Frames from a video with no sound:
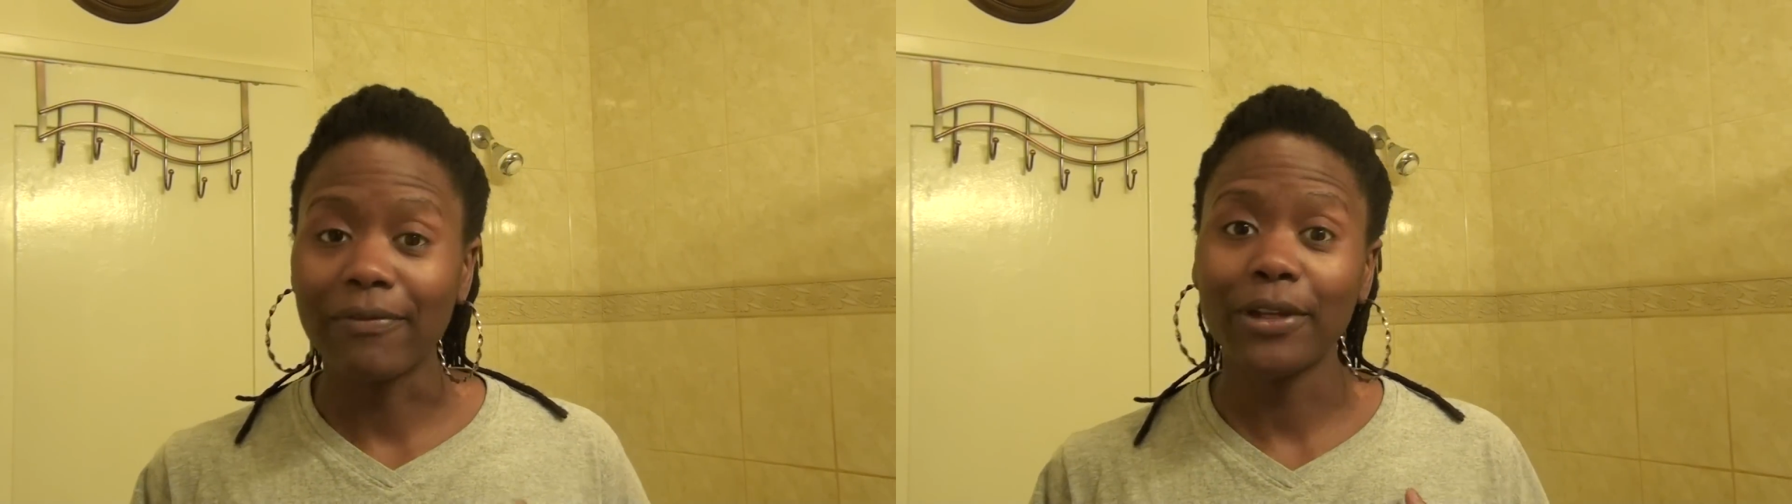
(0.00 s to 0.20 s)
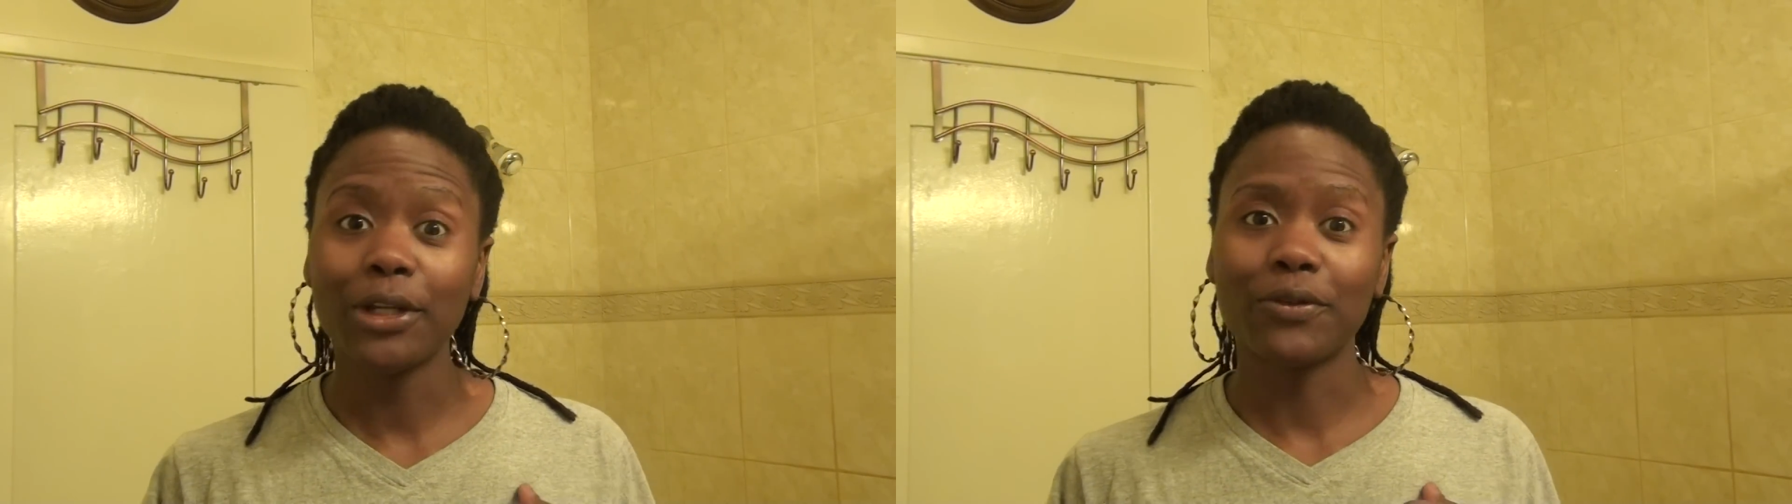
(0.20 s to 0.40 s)

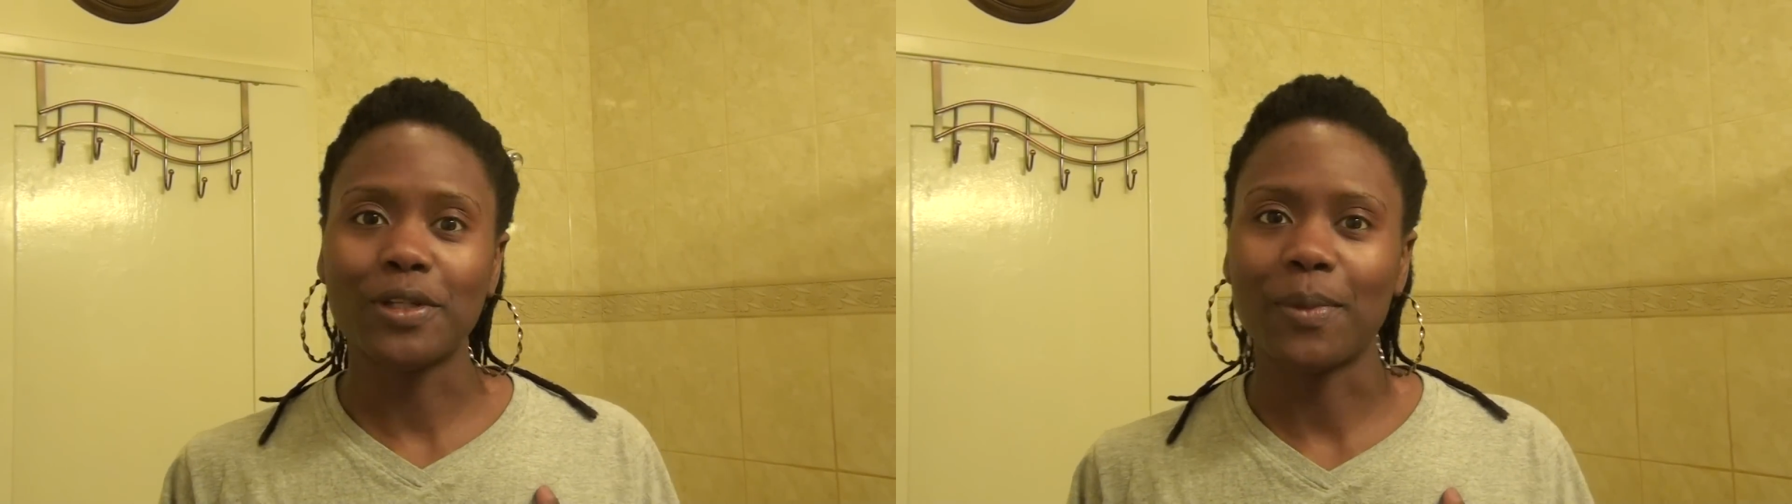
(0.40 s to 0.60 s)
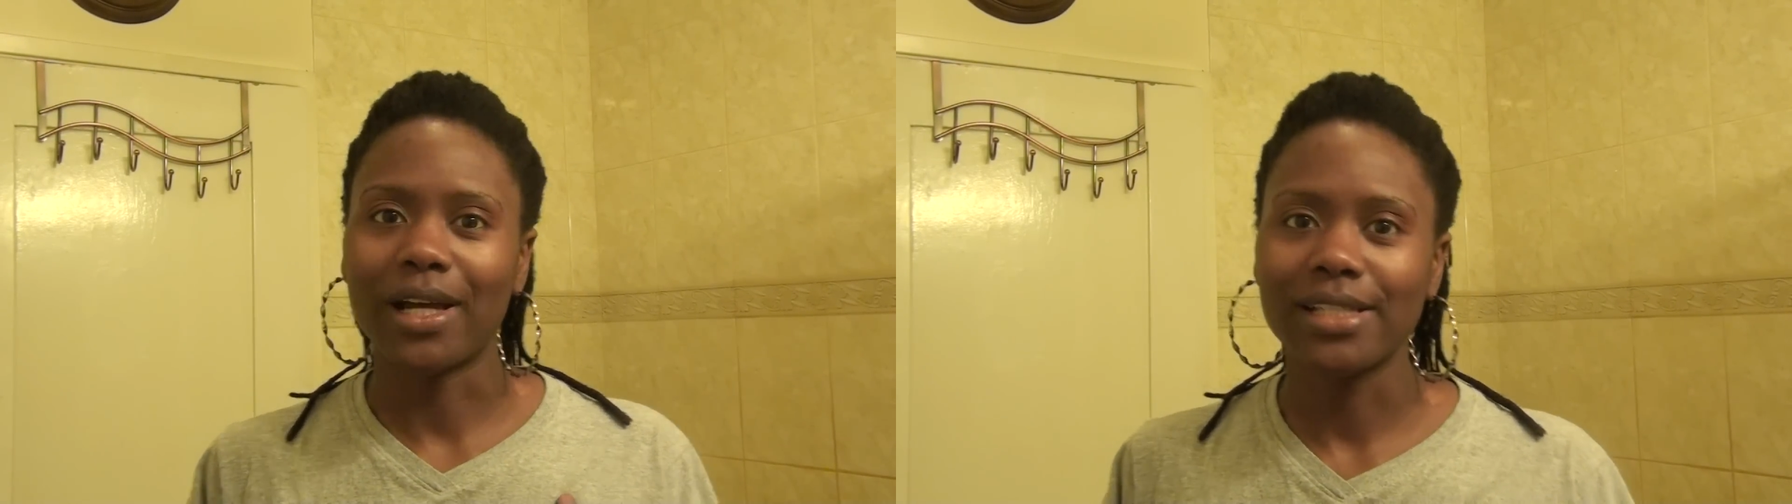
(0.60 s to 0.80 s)
video
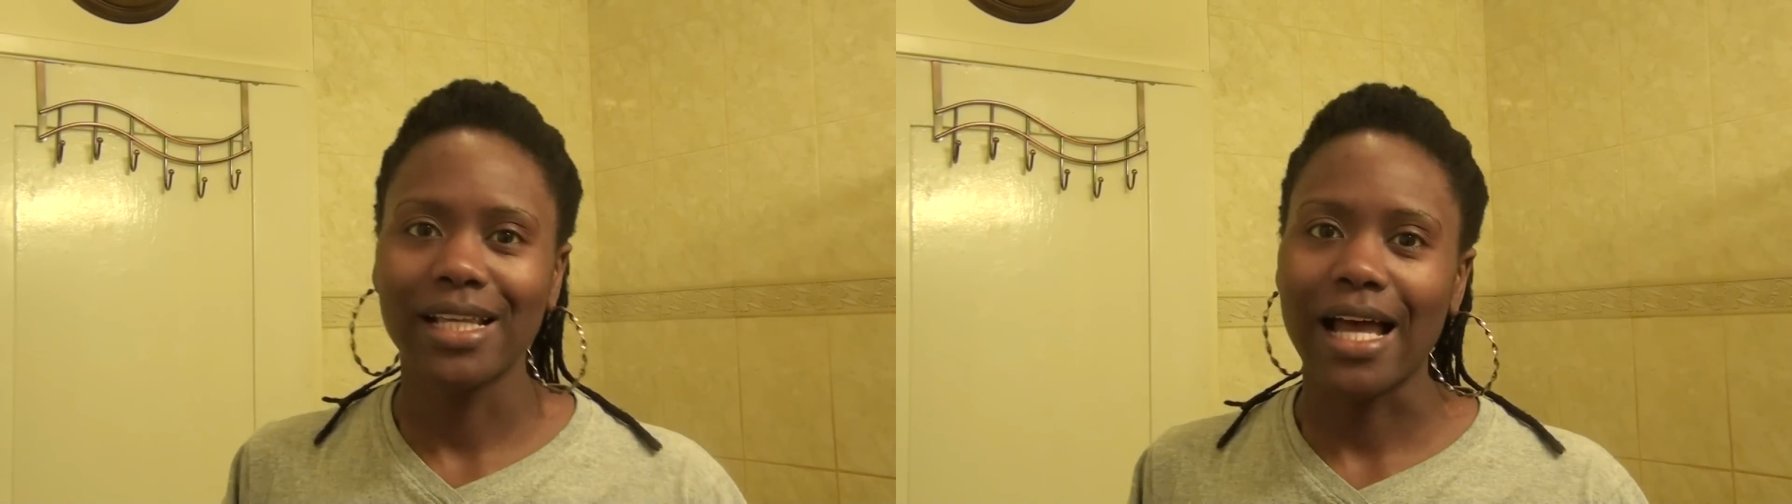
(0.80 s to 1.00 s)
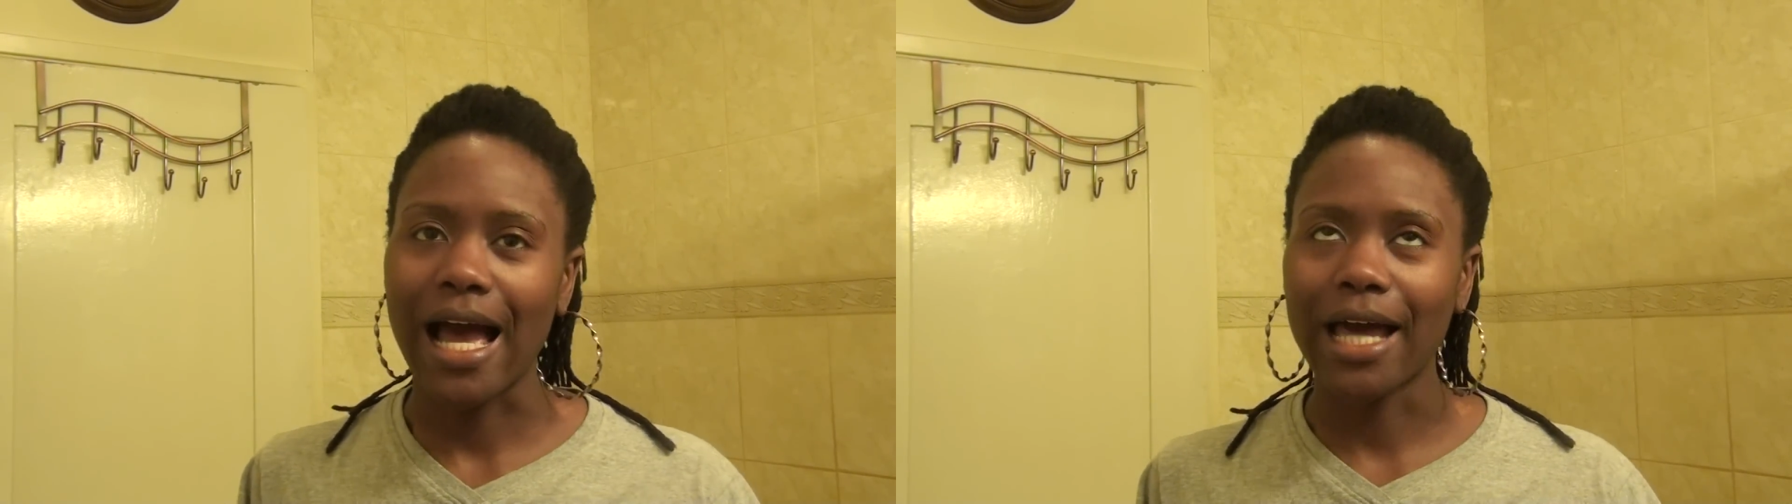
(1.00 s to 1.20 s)
response,